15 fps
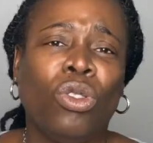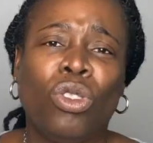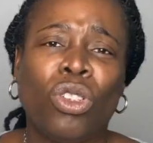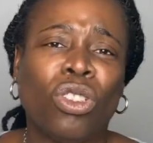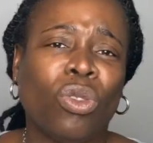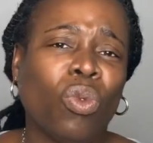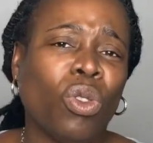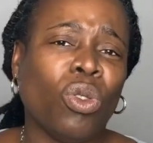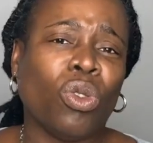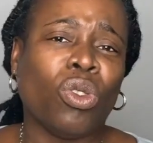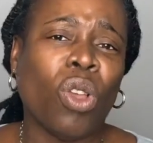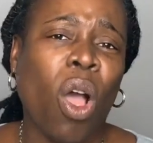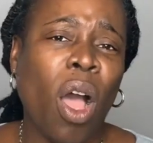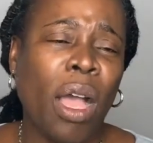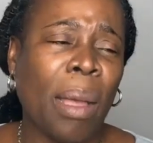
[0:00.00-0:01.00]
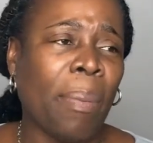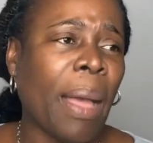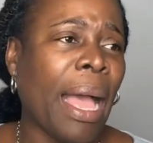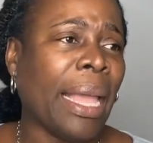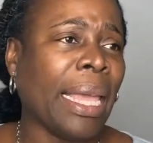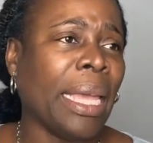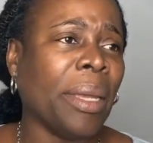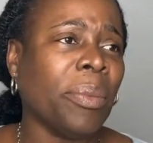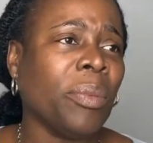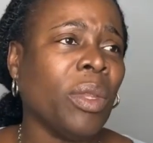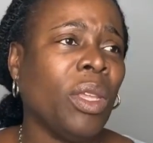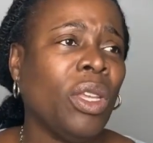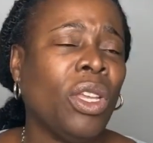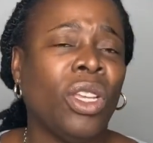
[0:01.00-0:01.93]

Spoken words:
You just want to talk about him.